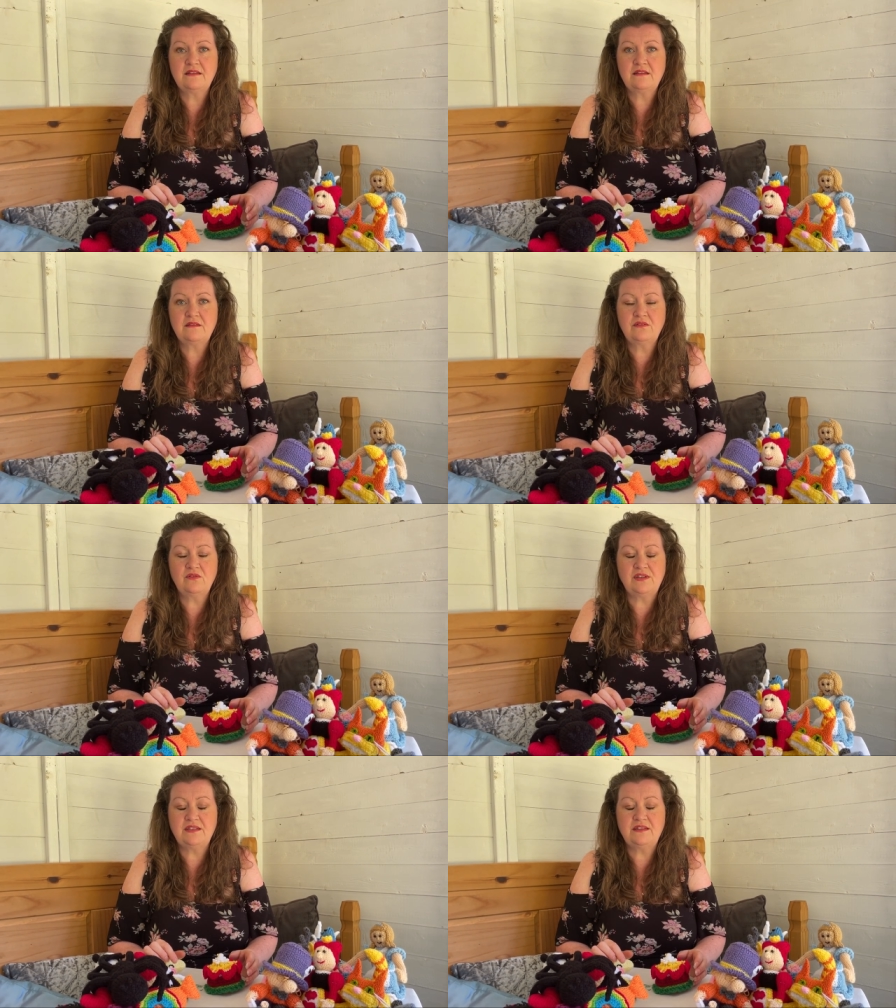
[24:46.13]
not
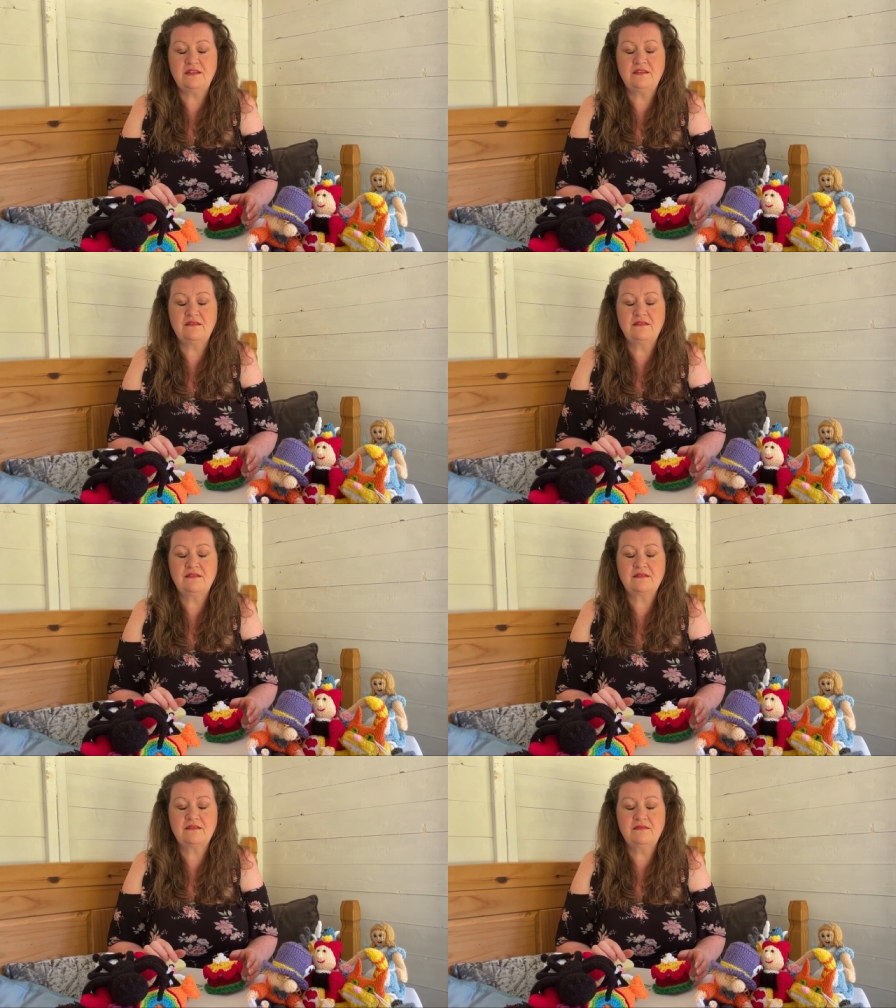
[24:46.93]
knitting.
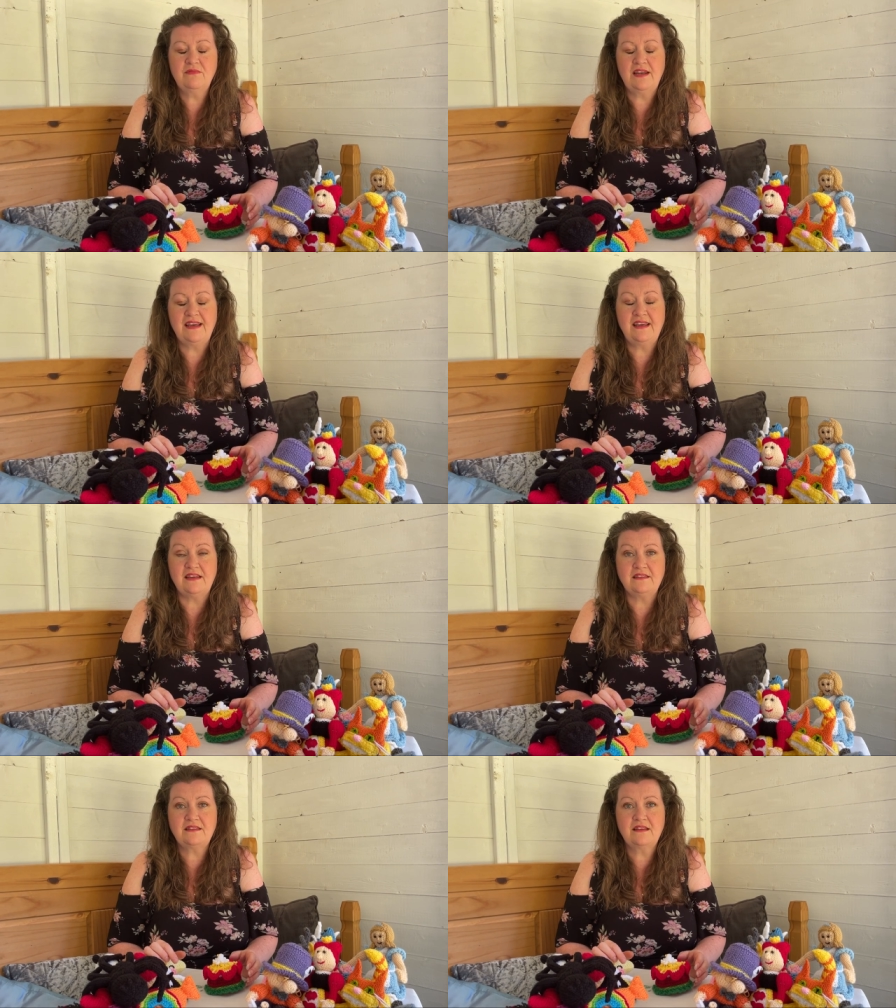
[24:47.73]
Well, it
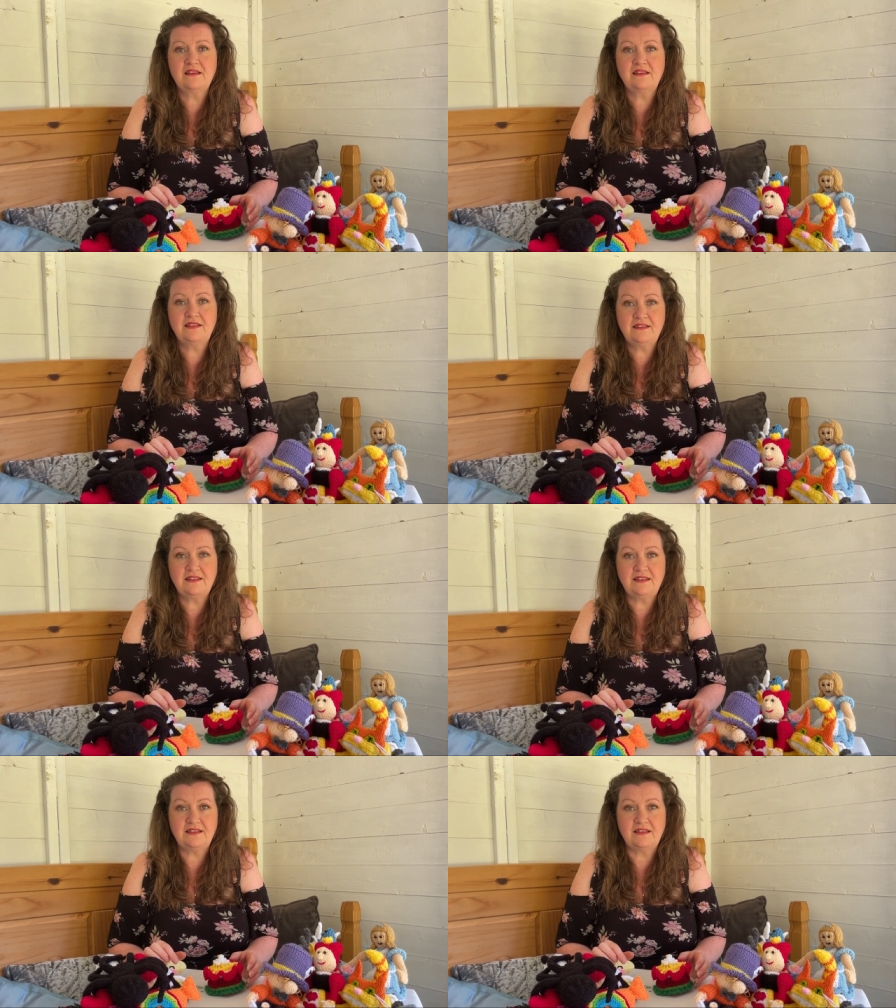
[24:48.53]
is. It is
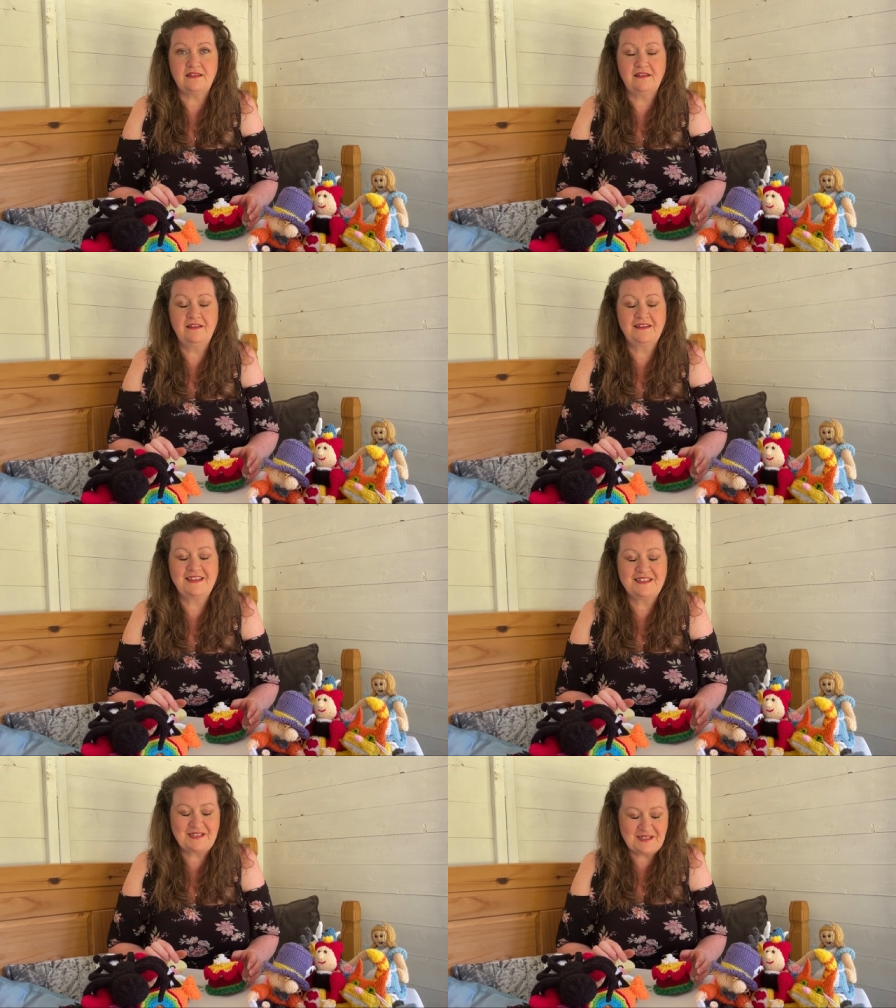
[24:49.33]
knitting. it's